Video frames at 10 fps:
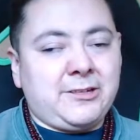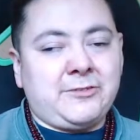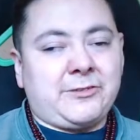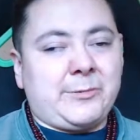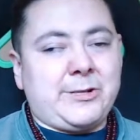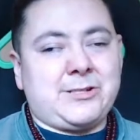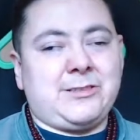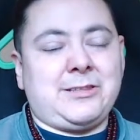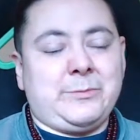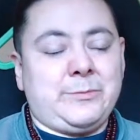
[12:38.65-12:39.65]

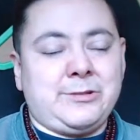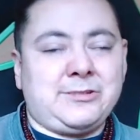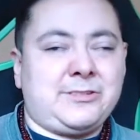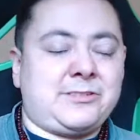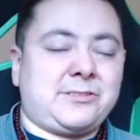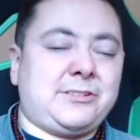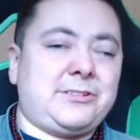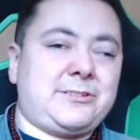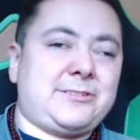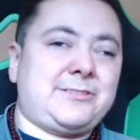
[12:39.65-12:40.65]
information that most
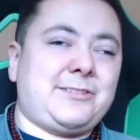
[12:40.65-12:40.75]
astrologers